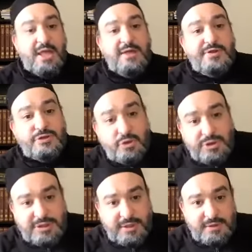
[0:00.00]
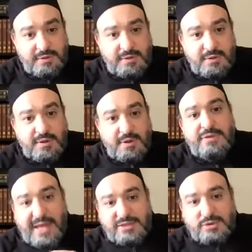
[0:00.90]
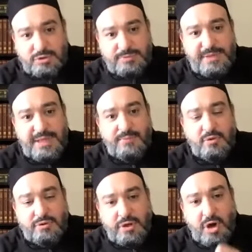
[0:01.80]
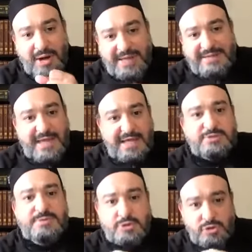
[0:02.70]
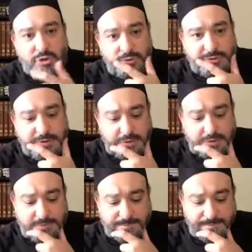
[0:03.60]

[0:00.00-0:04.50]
the dunya that's what's blameworthy our attachment to those things